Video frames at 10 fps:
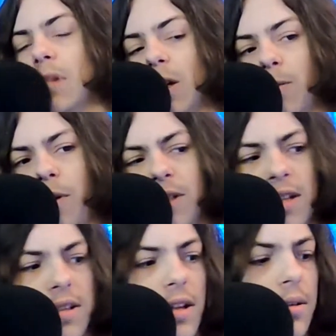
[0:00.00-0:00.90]
What was I
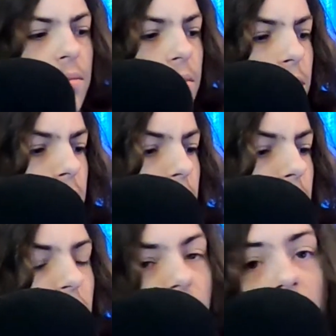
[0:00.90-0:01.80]
saying?
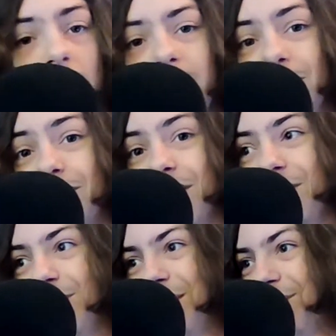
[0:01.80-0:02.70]
I
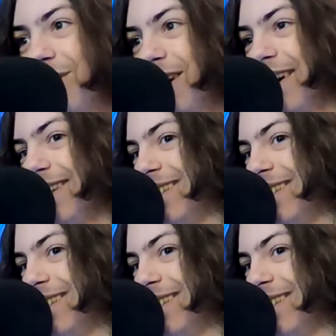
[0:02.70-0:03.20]
genuinely forgot.